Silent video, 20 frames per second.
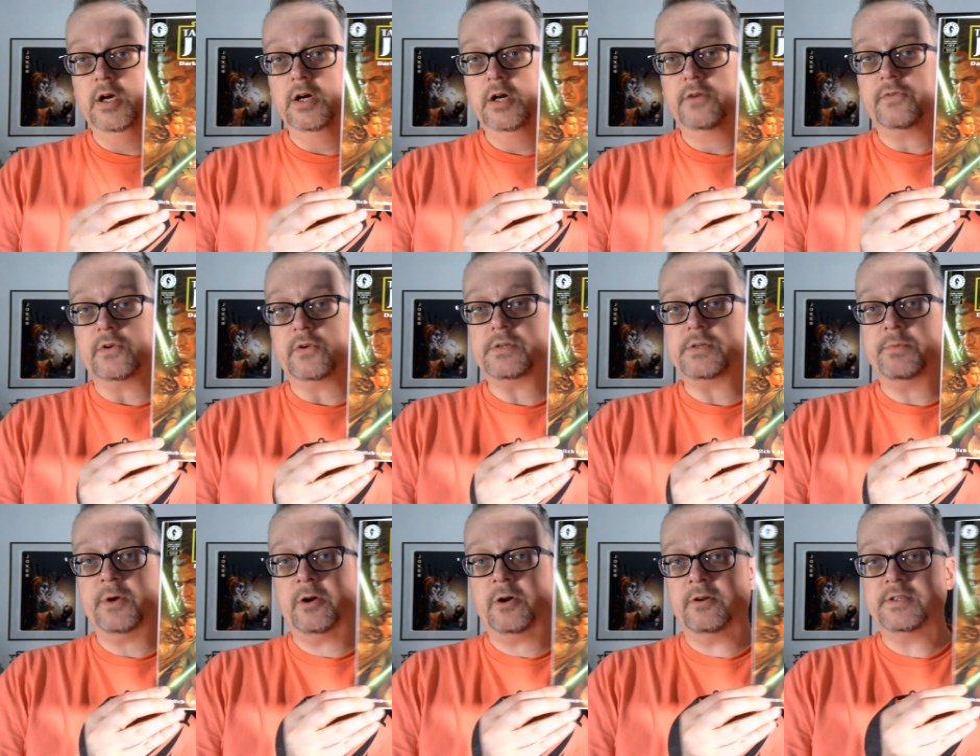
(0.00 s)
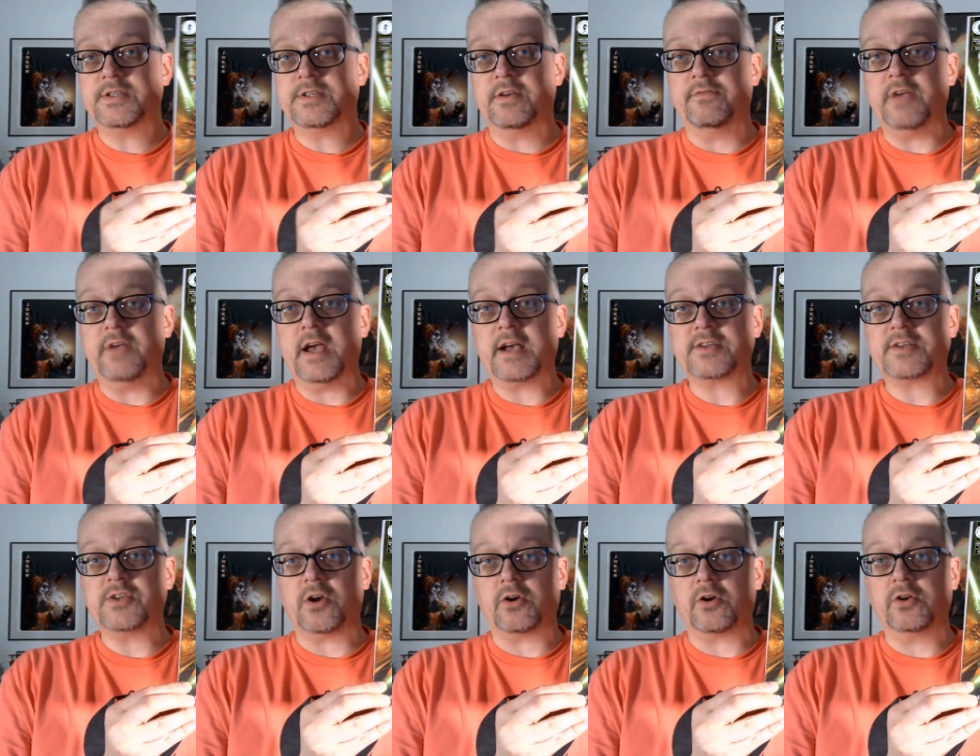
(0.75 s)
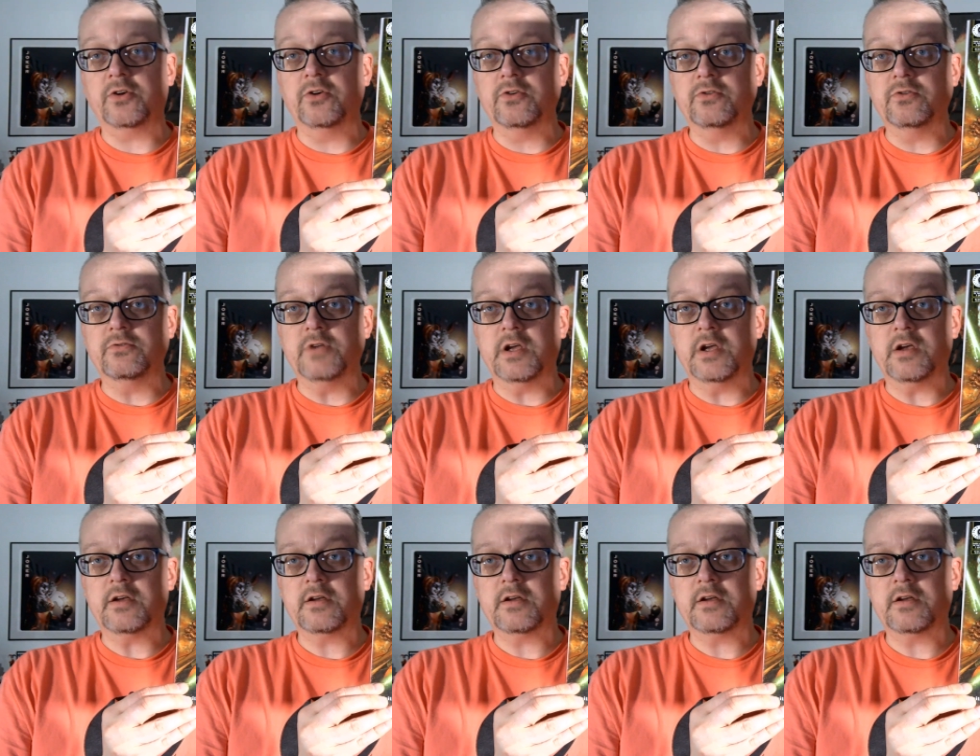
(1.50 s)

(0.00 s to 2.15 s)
First appearance of Exar Kun,